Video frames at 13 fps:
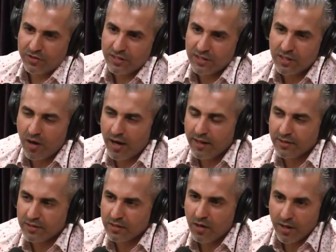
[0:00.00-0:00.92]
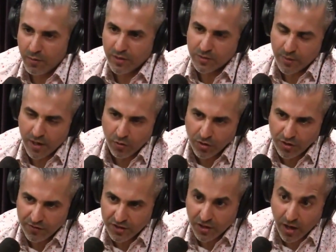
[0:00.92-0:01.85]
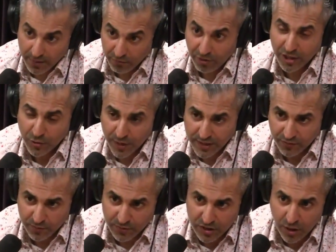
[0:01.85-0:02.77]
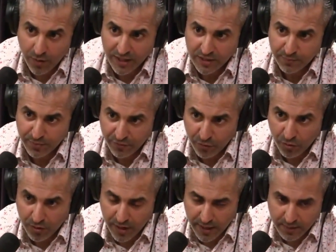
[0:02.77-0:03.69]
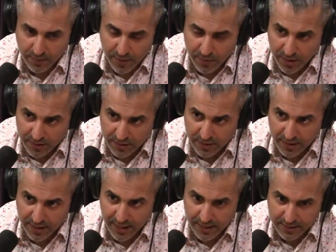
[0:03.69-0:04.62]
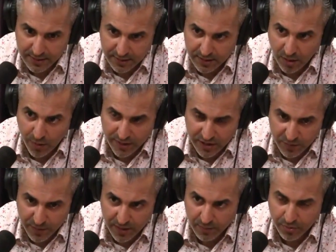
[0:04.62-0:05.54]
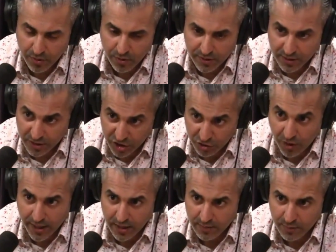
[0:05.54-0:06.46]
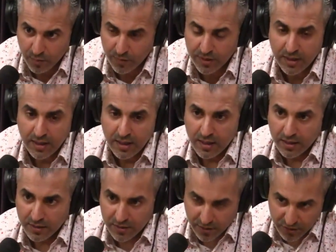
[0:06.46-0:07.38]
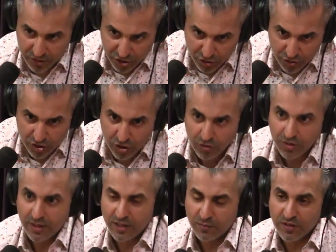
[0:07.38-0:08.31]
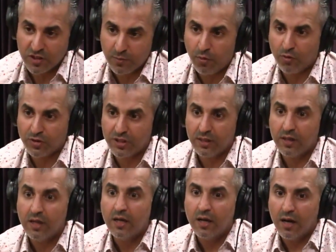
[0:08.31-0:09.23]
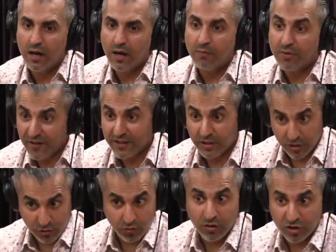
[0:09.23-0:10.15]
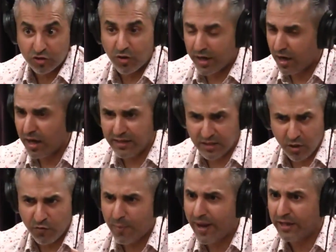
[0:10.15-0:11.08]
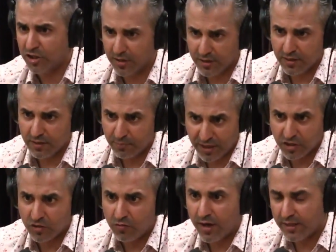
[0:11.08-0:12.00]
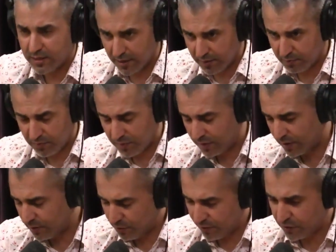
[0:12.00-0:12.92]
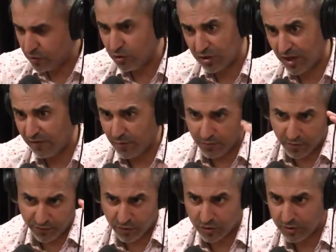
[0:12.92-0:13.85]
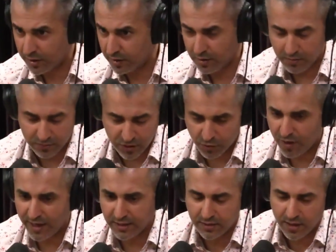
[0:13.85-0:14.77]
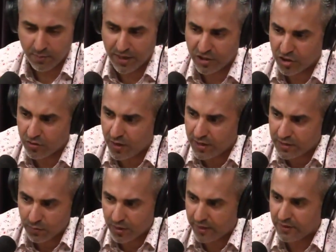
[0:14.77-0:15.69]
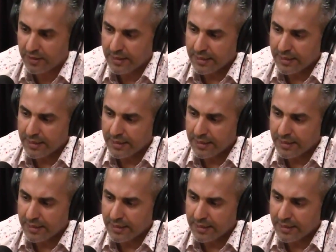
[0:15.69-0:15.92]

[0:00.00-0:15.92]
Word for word: Yes. There's a guy. There's a guy who went to my old university. I graduated from SOAS before I did my masters at the LSE. SOAS has been embroiled in a strike at the moment. The students' union has been supporting uh, professors who are on strike, and it's over pension and pension rights and a, a refuse government refusing to raise their pension rights and whatever.